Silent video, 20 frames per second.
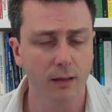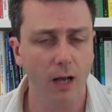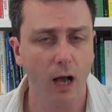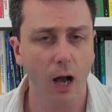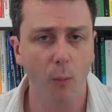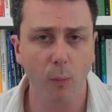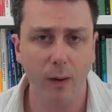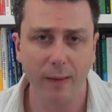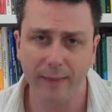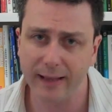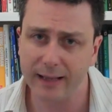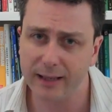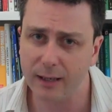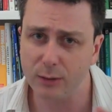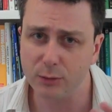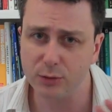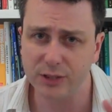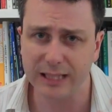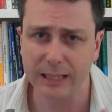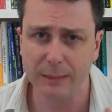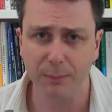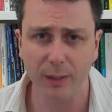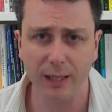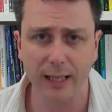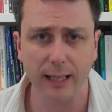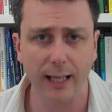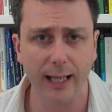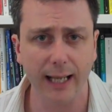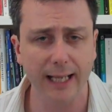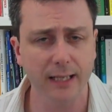And when they go
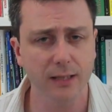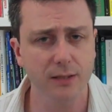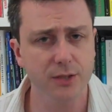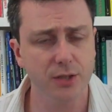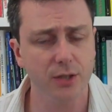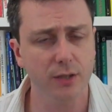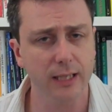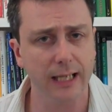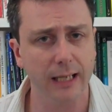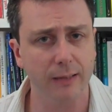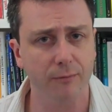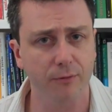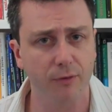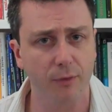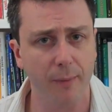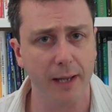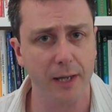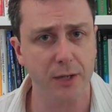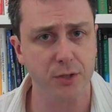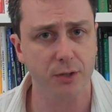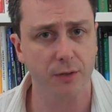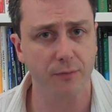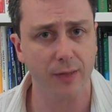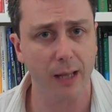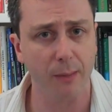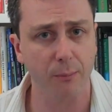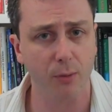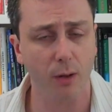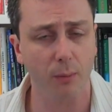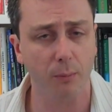deeply into the information of
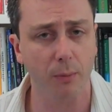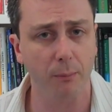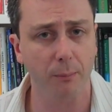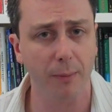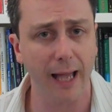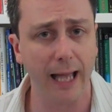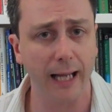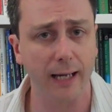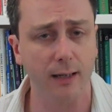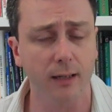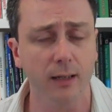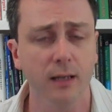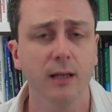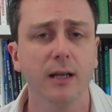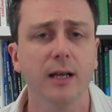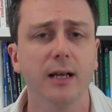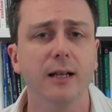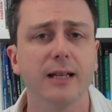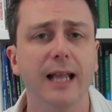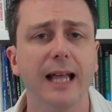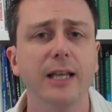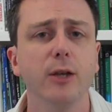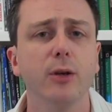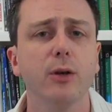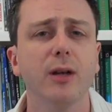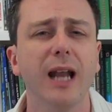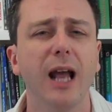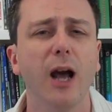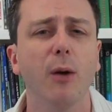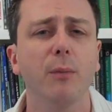that problem pattern, then you
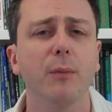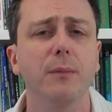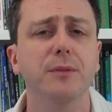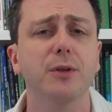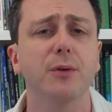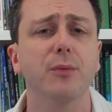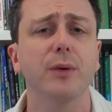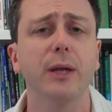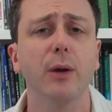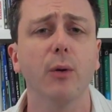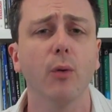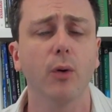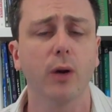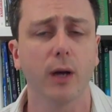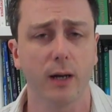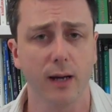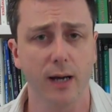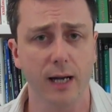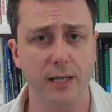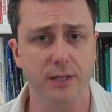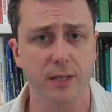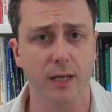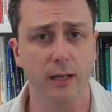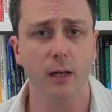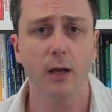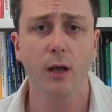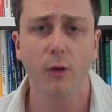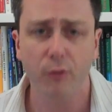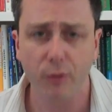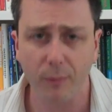can help them to reorganize it
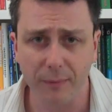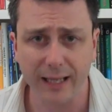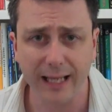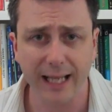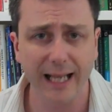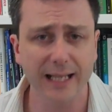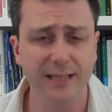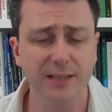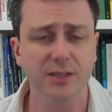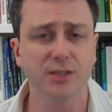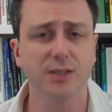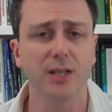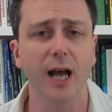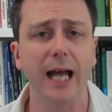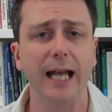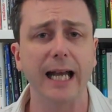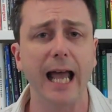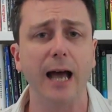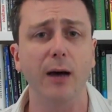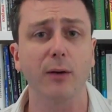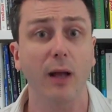from the inside out.